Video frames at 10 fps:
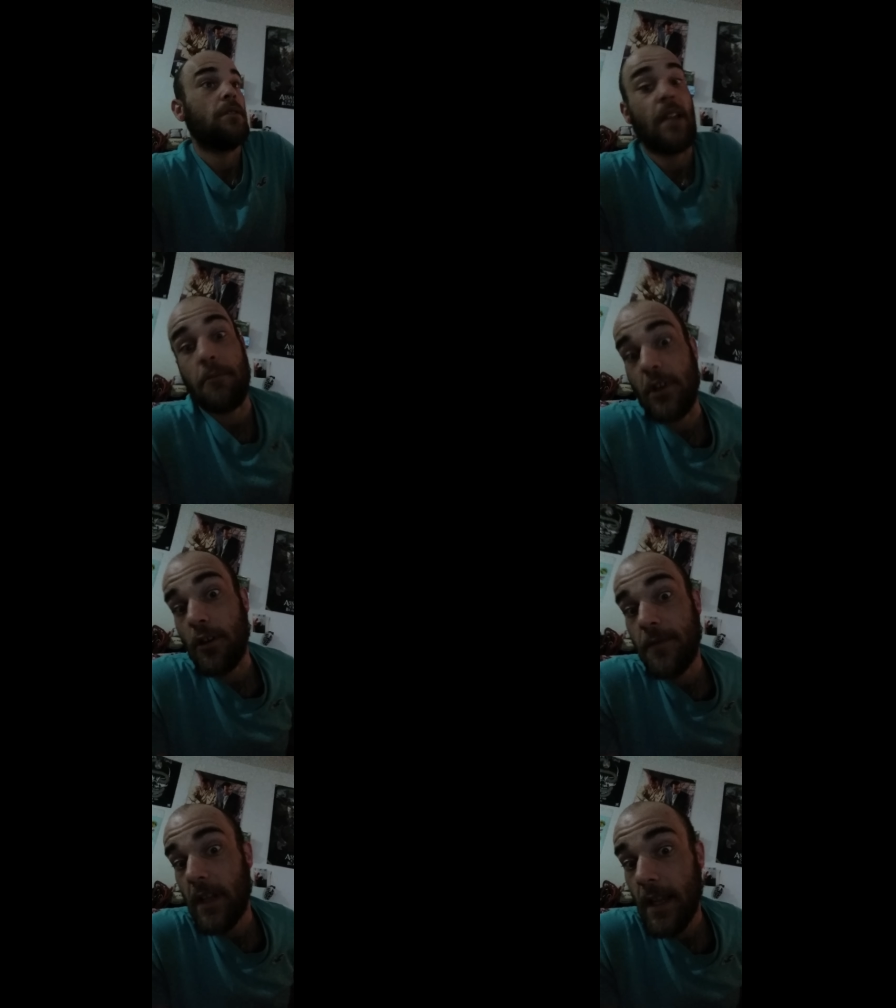Let me
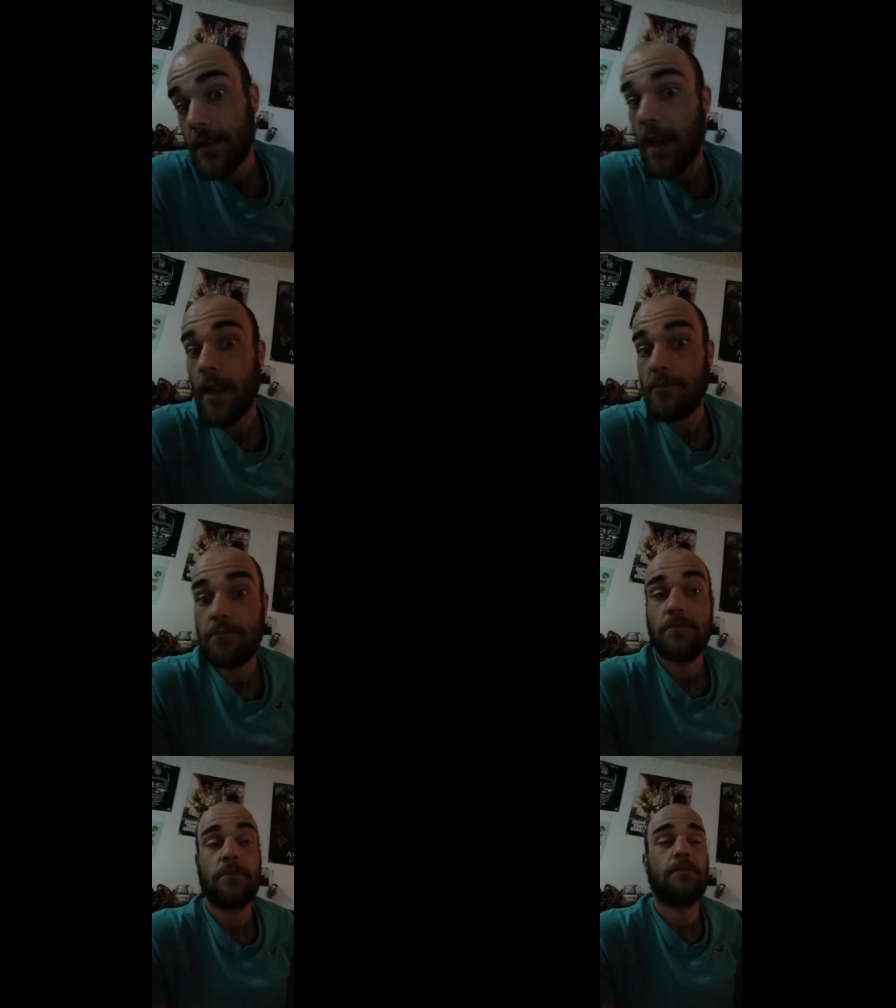know if you like that.
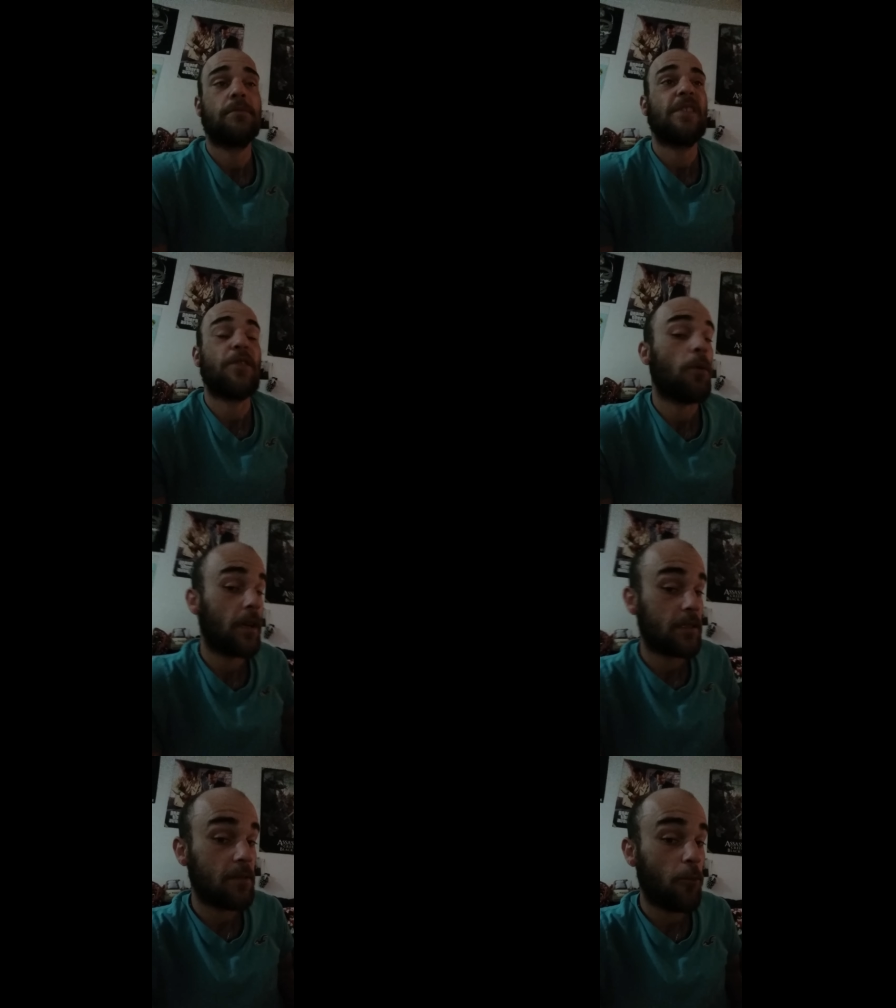If you
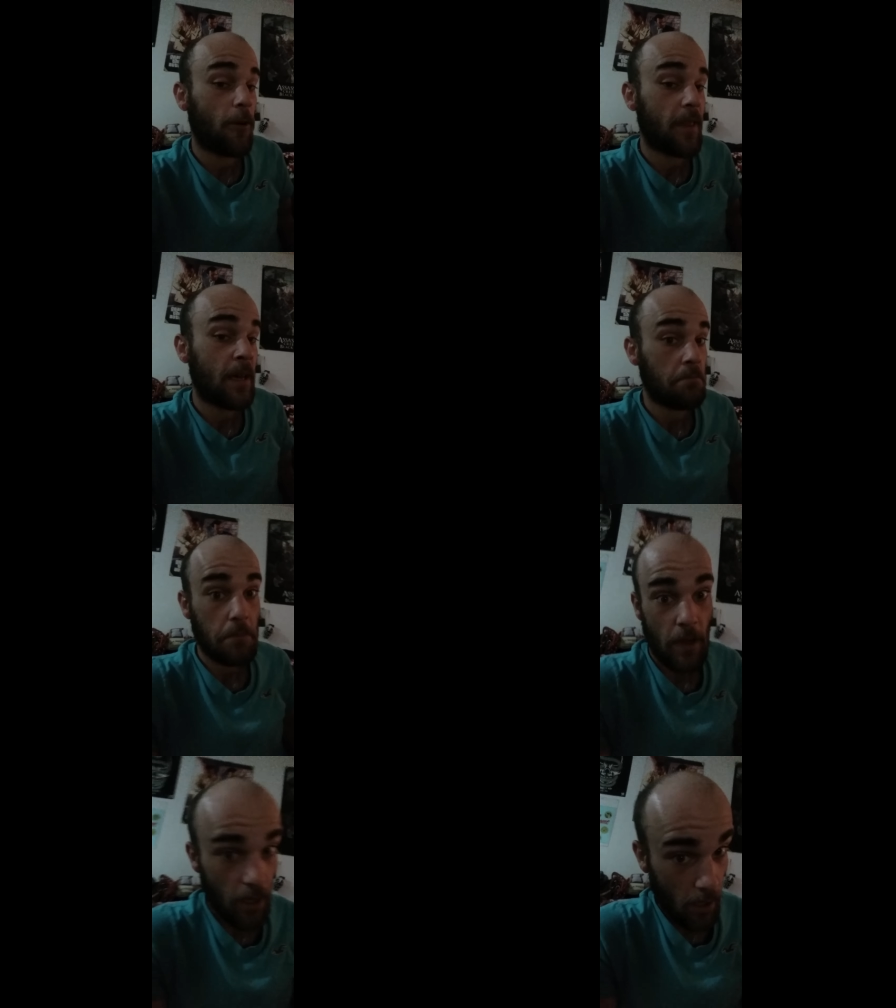want to see more of that,
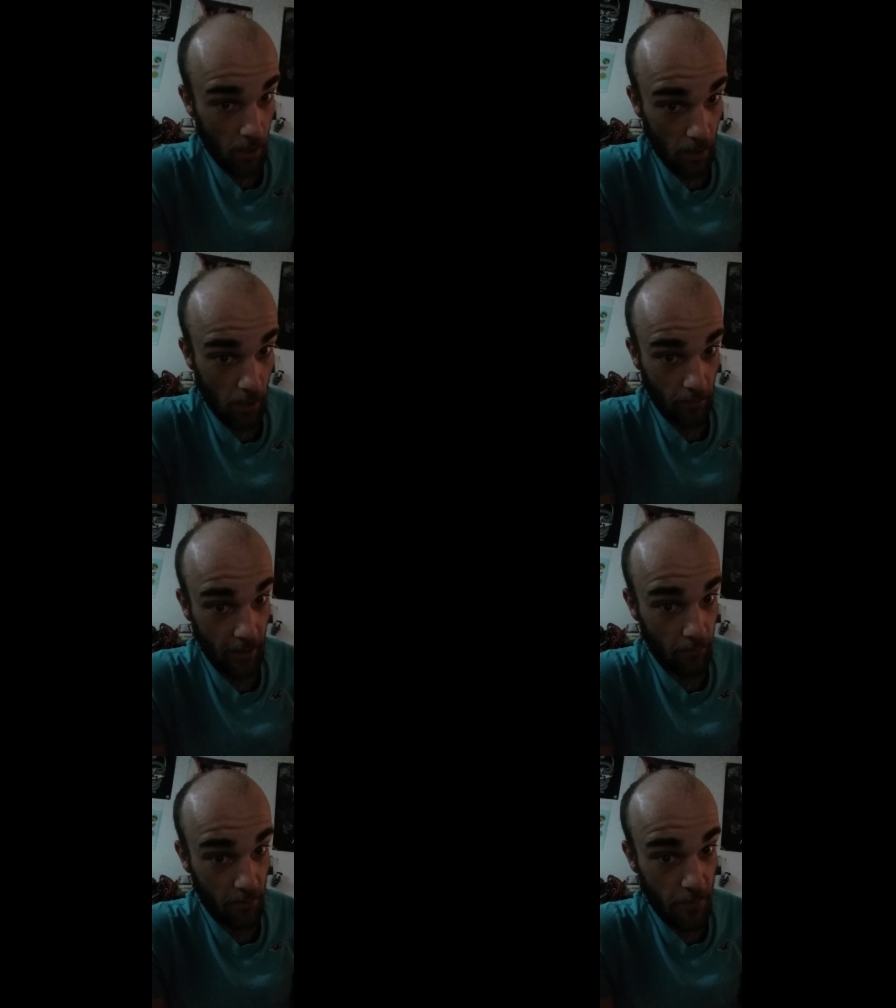I'll
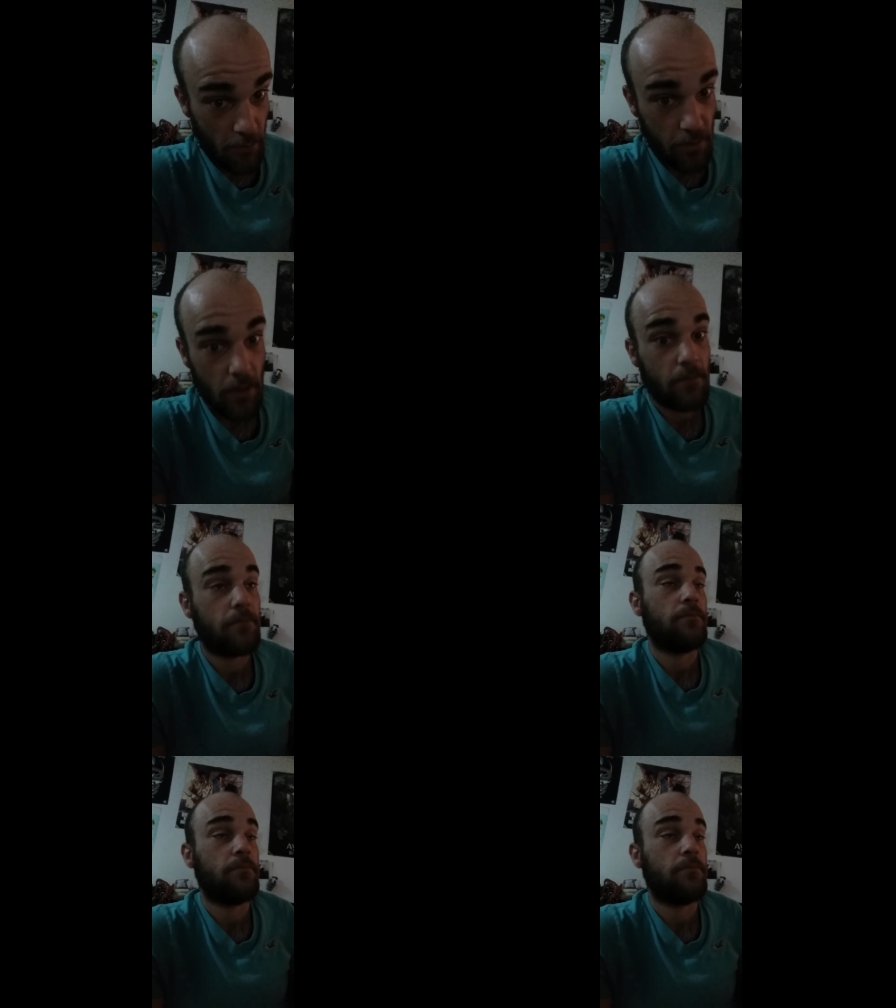get him to post it.